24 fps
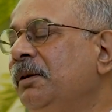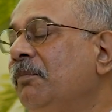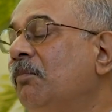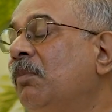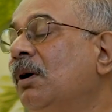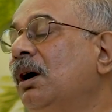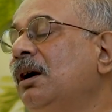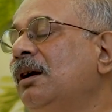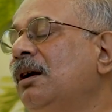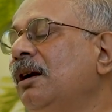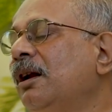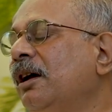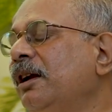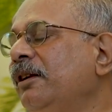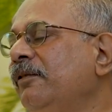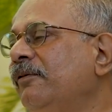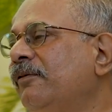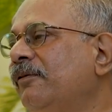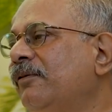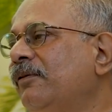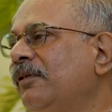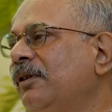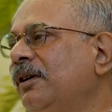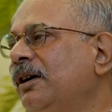bird
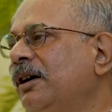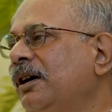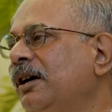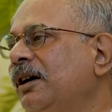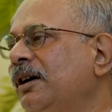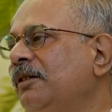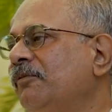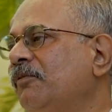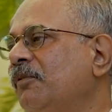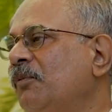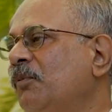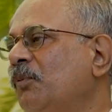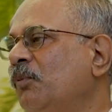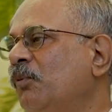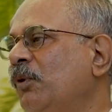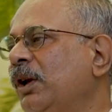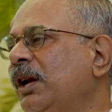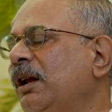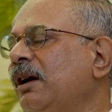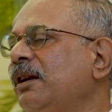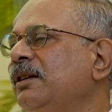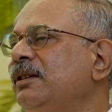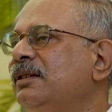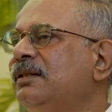life,
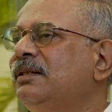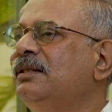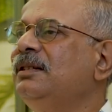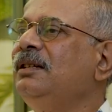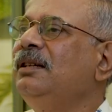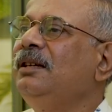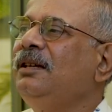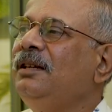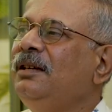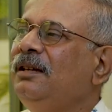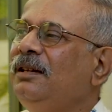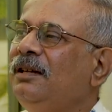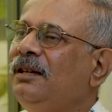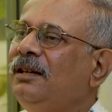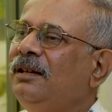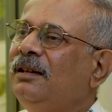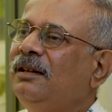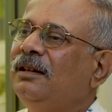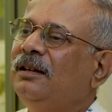when I see